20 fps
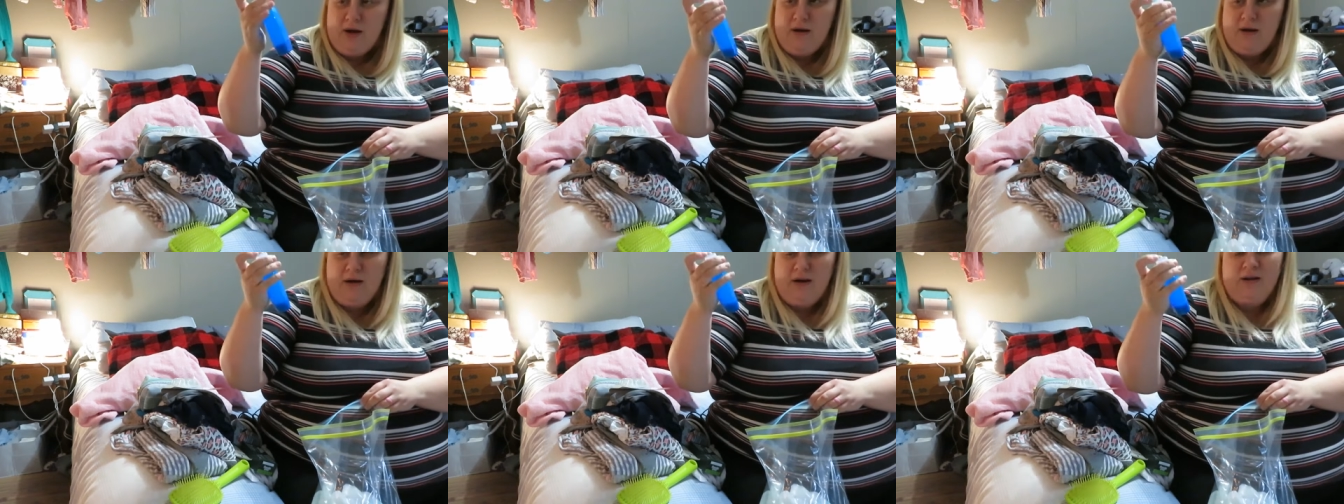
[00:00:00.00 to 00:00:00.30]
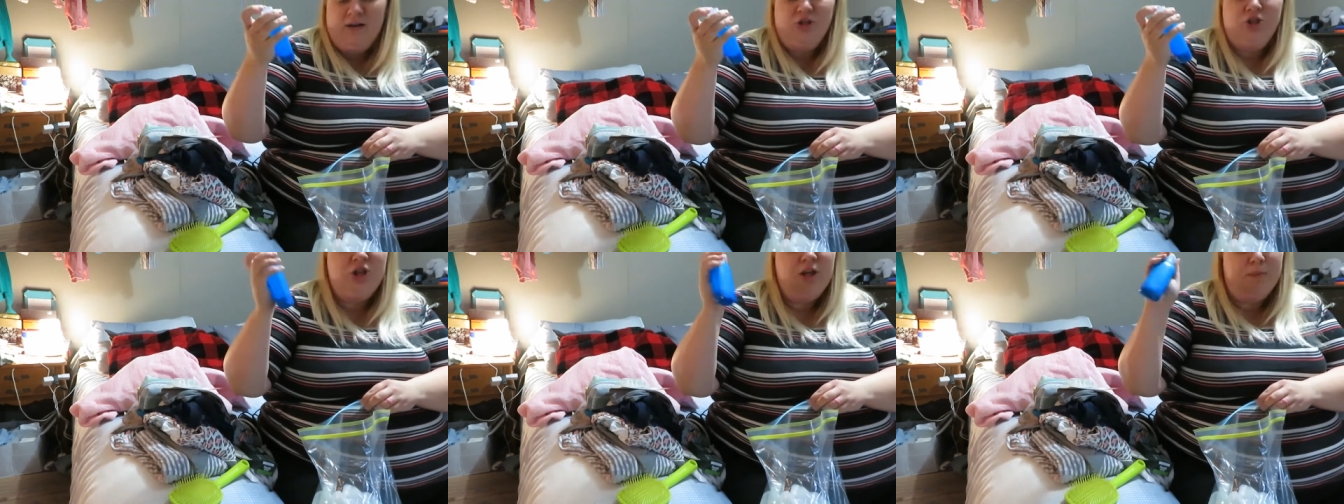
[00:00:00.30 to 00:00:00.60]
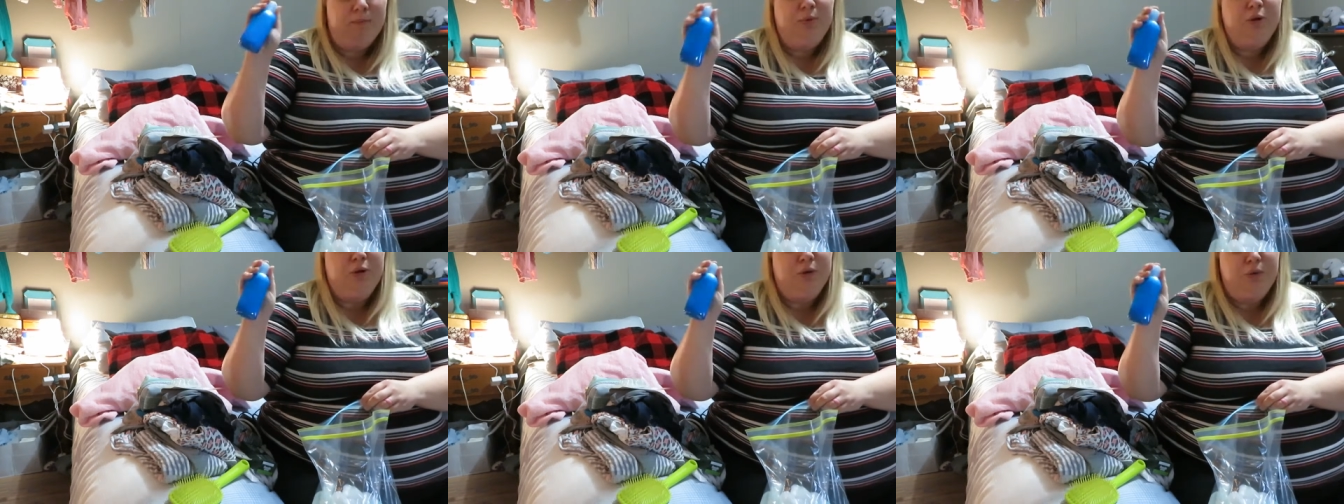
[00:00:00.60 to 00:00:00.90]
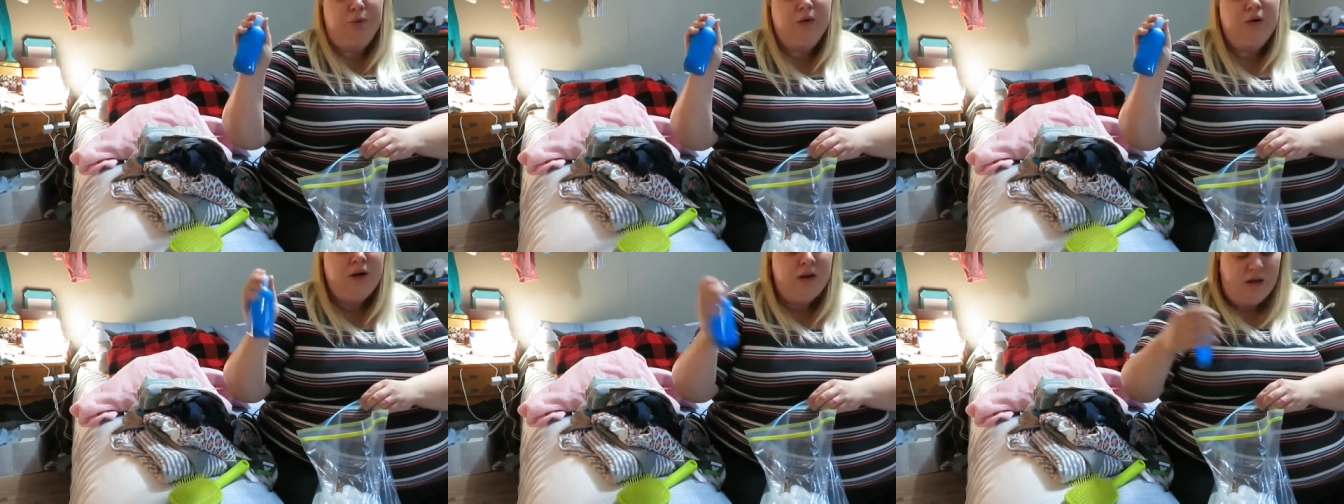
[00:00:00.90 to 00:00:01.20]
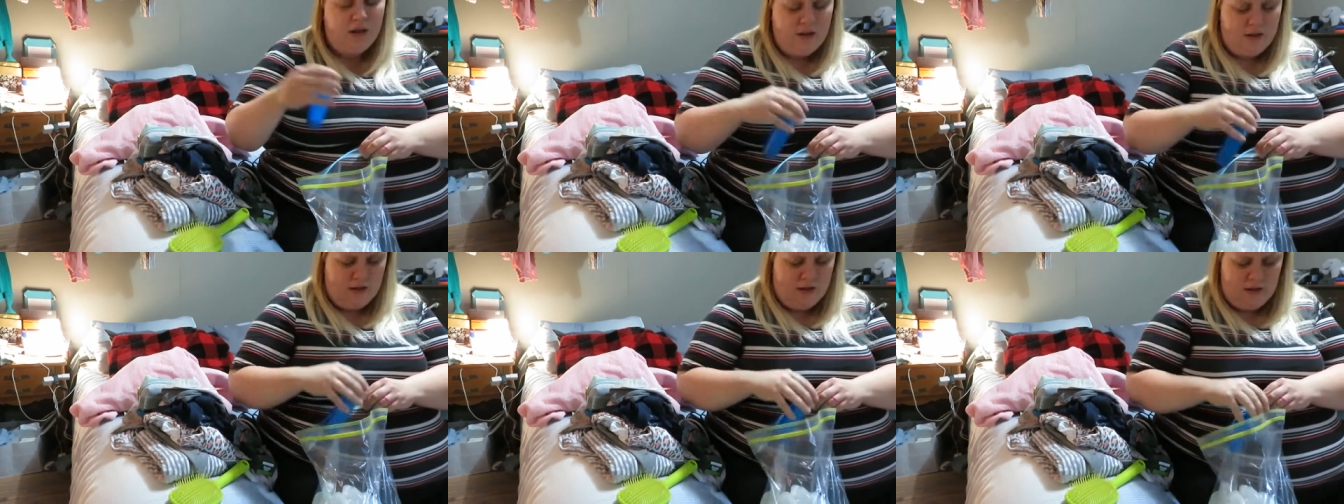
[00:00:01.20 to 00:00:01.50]
uh, shampoo.
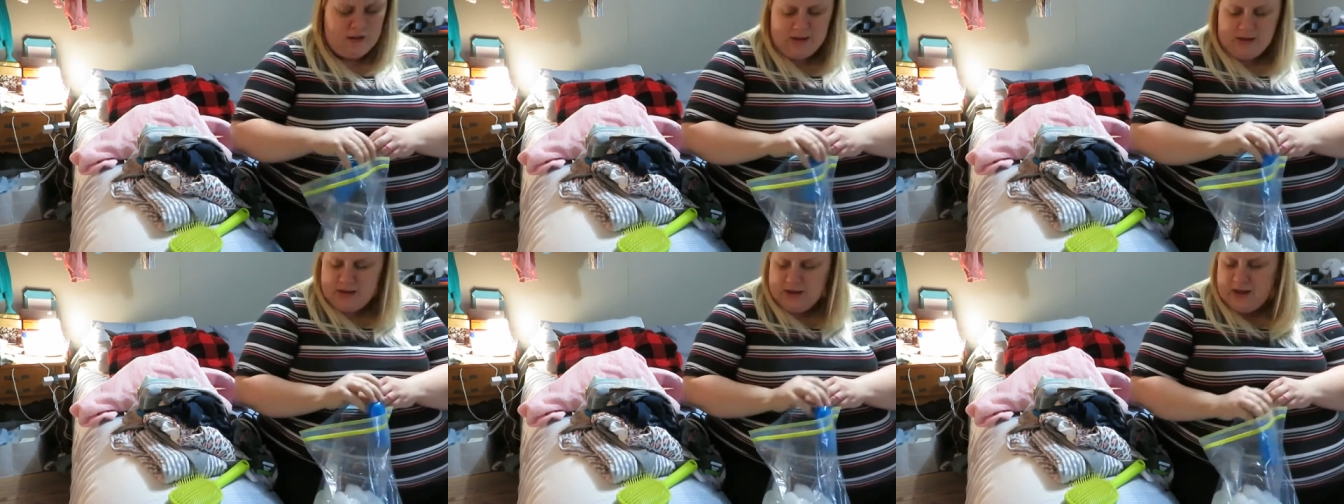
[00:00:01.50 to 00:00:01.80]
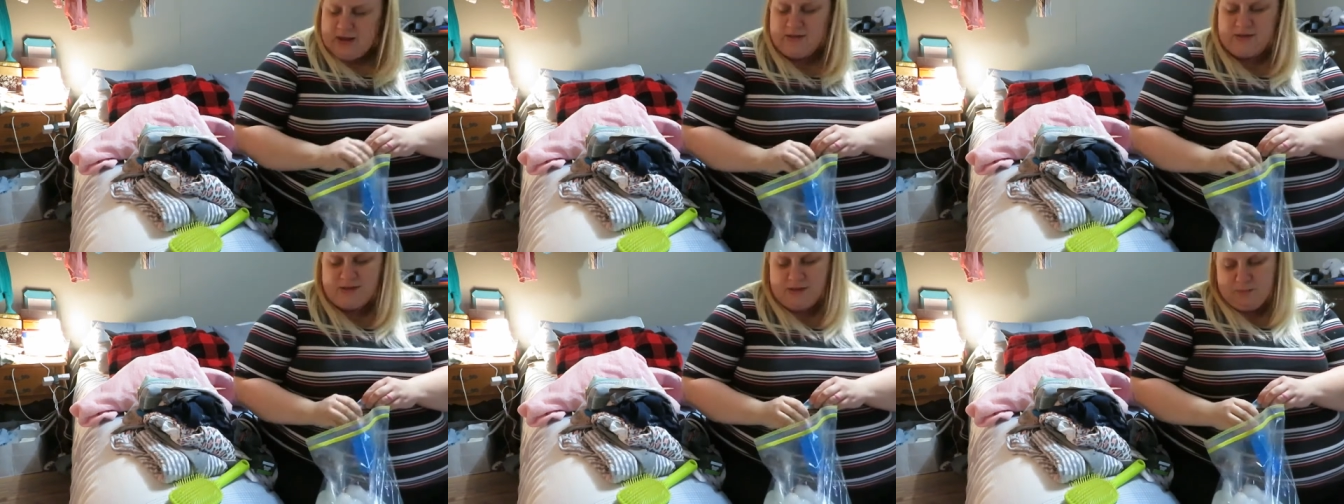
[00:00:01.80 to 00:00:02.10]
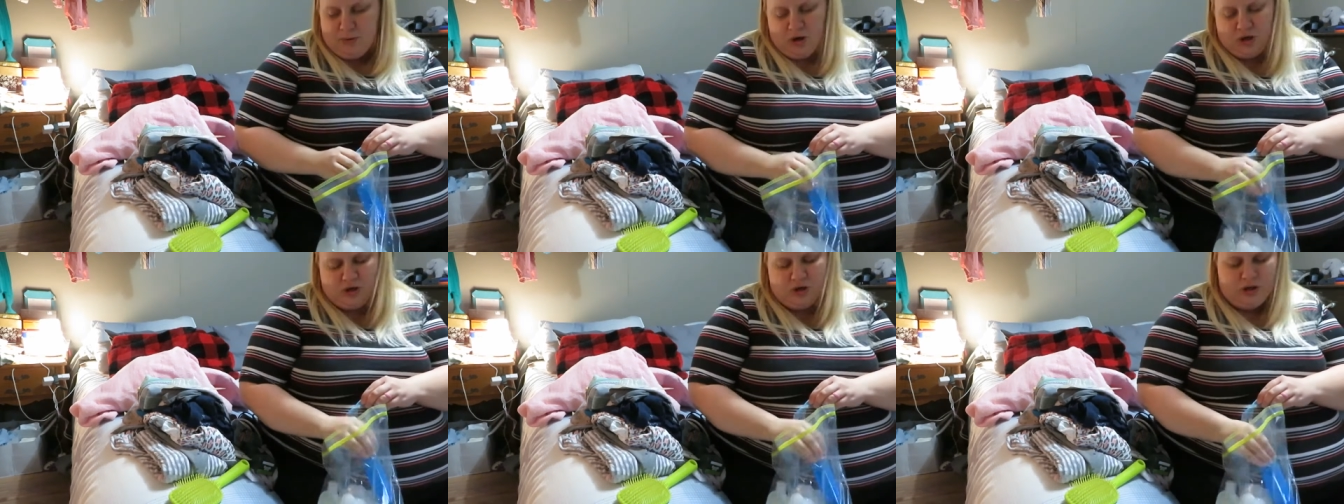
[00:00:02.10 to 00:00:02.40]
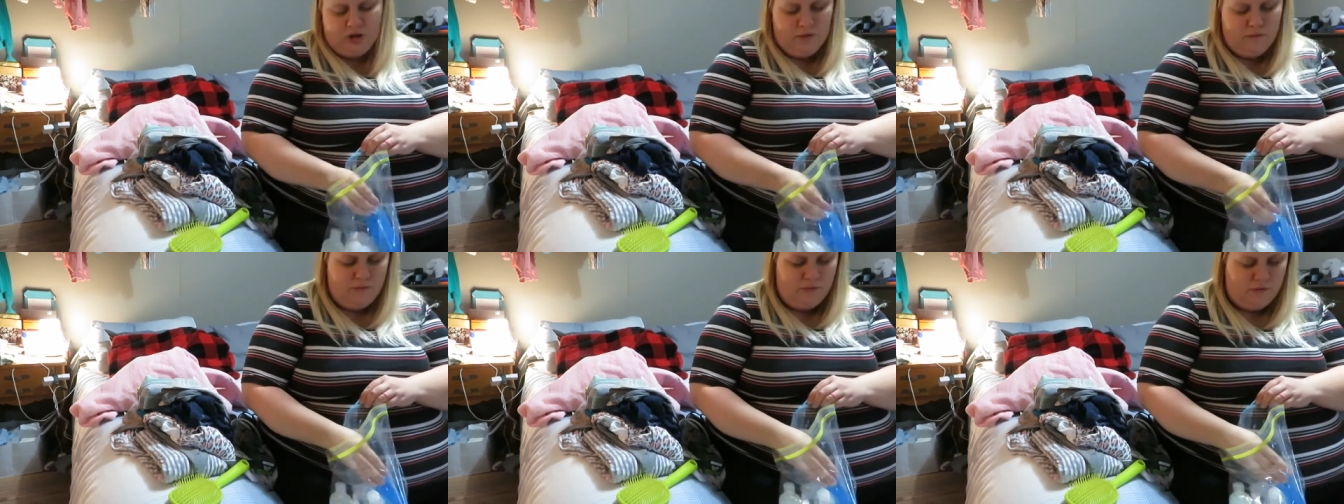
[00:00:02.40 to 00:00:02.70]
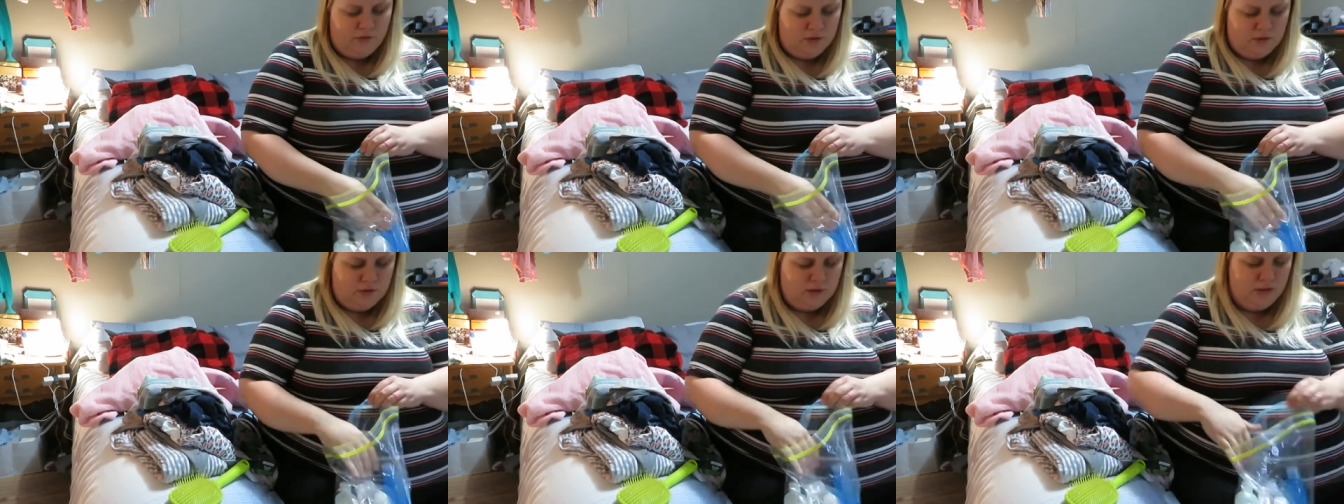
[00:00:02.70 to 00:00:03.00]
He has the bar soap
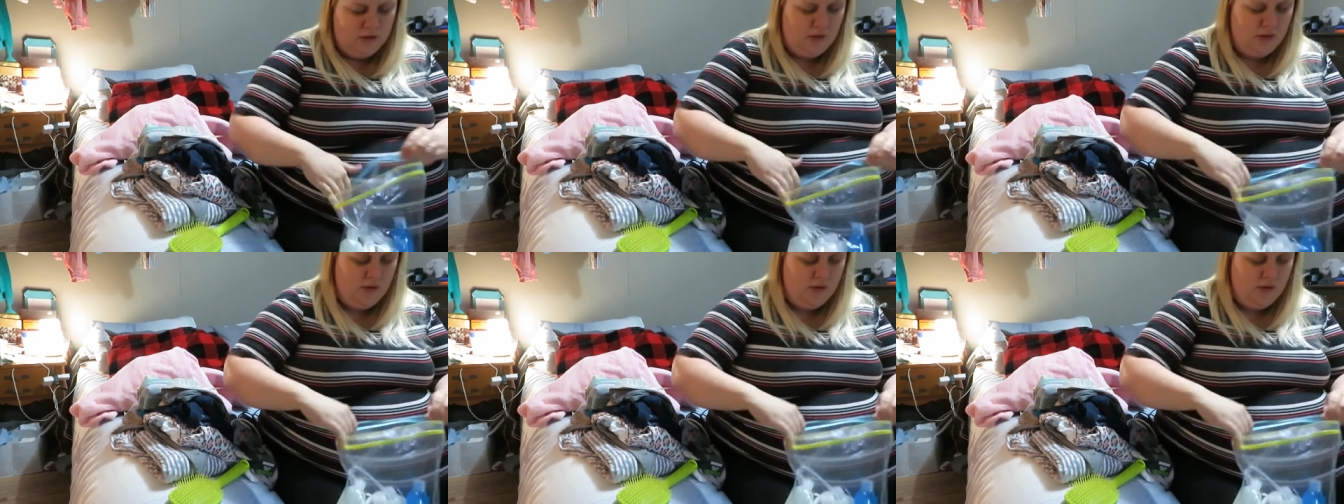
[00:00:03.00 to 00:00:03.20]
for his